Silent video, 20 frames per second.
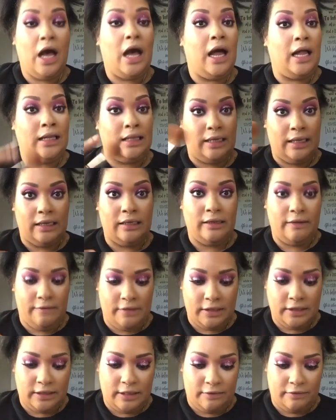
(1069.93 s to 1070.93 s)
A little of
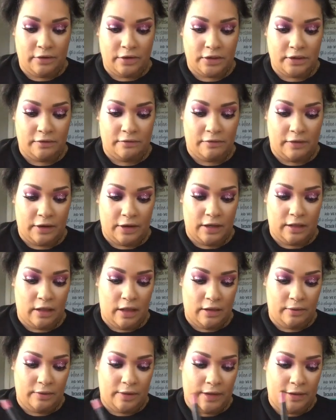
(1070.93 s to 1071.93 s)
this stuff goes a very
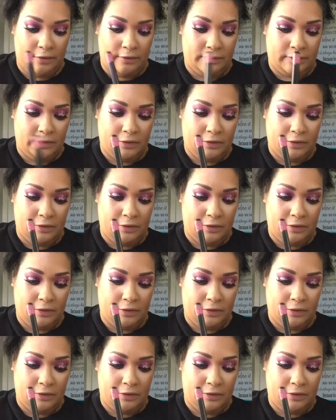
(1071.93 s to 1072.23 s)
long way.